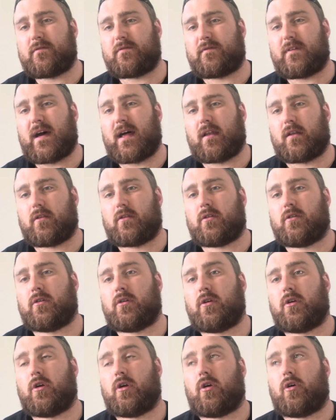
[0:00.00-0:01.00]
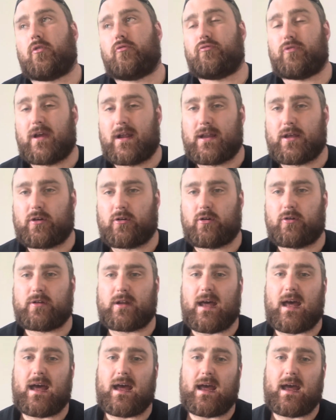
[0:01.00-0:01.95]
felt really good.